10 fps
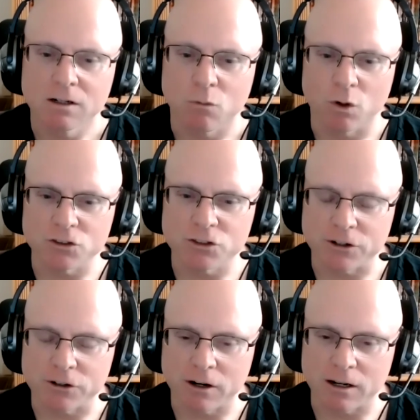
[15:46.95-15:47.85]
ones that
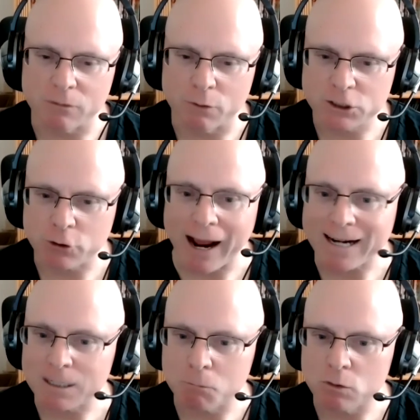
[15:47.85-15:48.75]
are
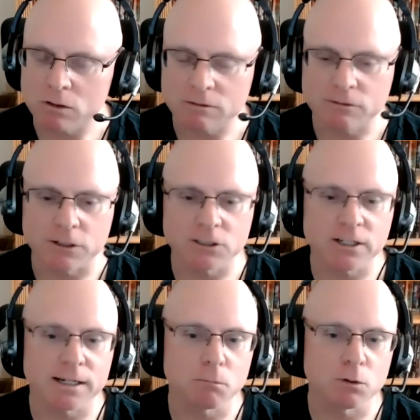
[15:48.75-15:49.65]
retractable, for
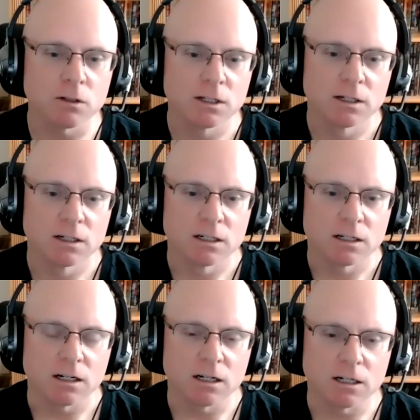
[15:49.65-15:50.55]
example.
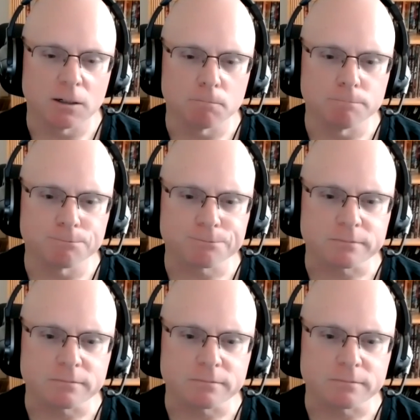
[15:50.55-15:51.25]
Um,